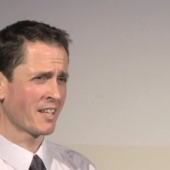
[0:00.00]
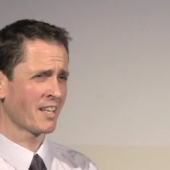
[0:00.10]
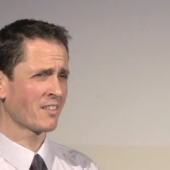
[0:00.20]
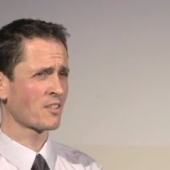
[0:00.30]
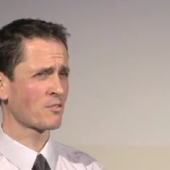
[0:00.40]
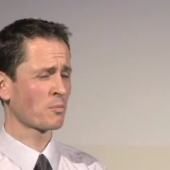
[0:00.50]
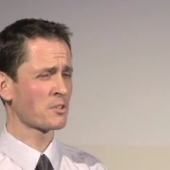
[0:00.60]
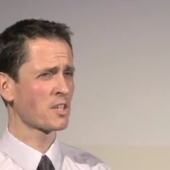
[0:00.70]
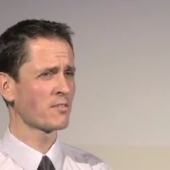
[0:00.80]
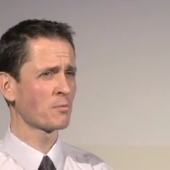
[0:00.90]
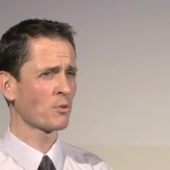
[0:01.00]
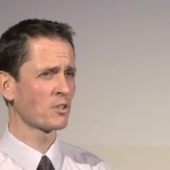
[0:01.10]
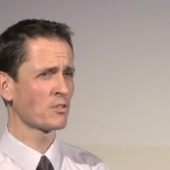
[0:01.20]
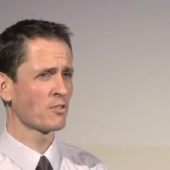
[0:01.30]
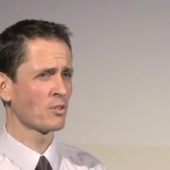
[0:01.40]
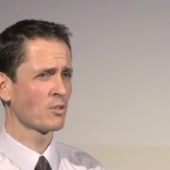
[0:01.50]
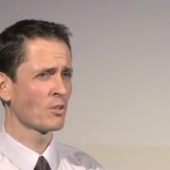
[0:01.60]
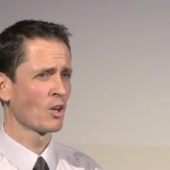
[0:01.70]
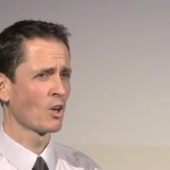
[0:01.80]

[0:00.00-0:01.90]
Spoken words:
again that's from a safety point of view,